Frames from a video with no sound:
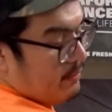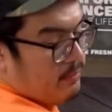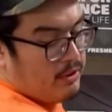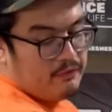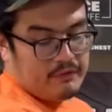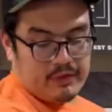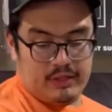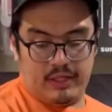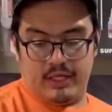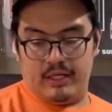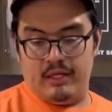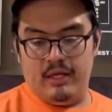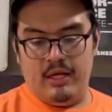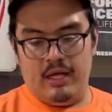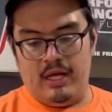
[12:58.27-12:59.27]
perfectly.
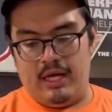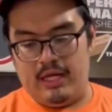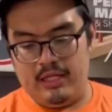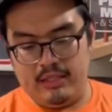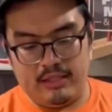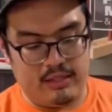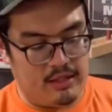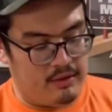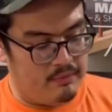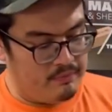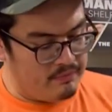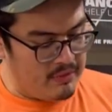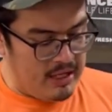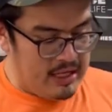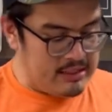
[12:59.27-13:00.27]
And so that's